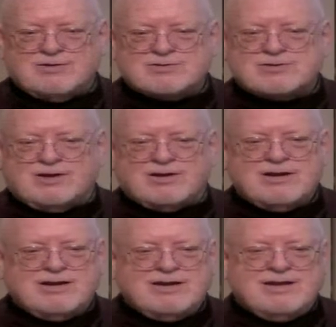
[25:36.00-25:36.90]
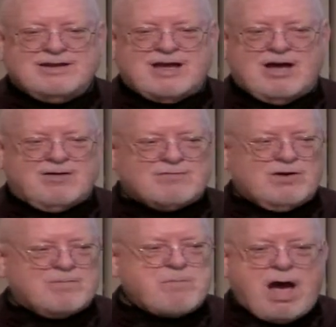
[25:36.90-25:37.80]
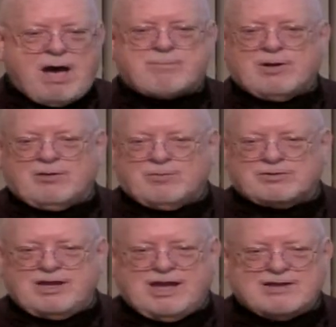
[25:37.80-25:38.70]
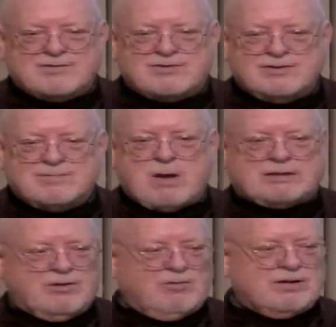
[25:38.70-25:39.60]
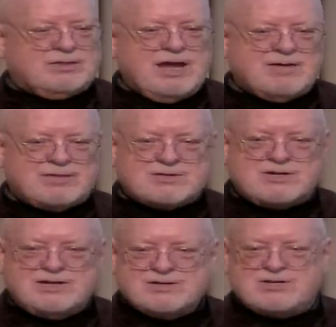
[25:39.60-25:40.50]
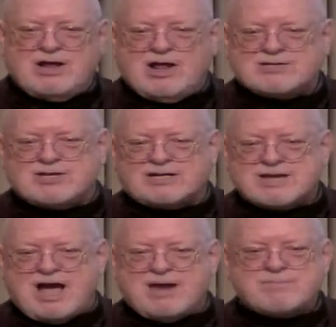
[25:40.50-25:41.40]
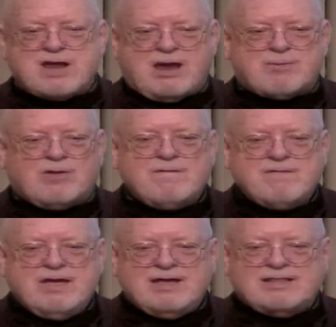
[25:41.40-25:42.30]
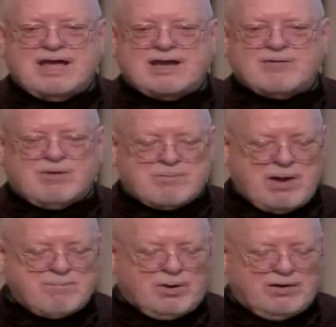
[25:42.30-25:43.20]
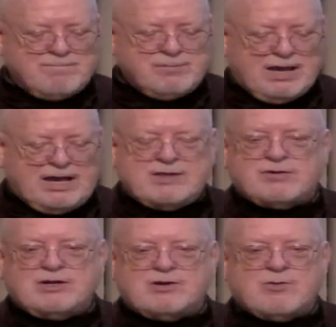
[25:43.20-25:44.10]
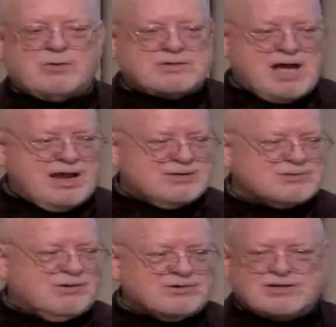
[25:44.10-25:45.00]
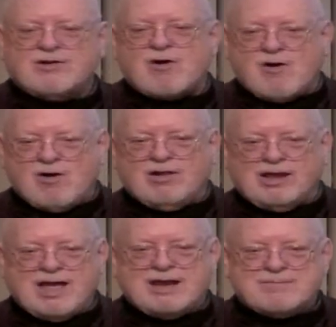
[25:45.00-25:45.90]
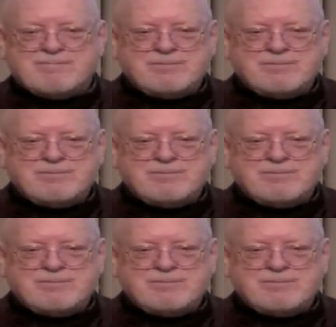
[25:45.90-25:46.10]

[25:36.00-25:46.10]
Those are very popular with kids. It's about the only thing of the geologic timetable they can remember. Anything to do with dinosaurs, they're all in.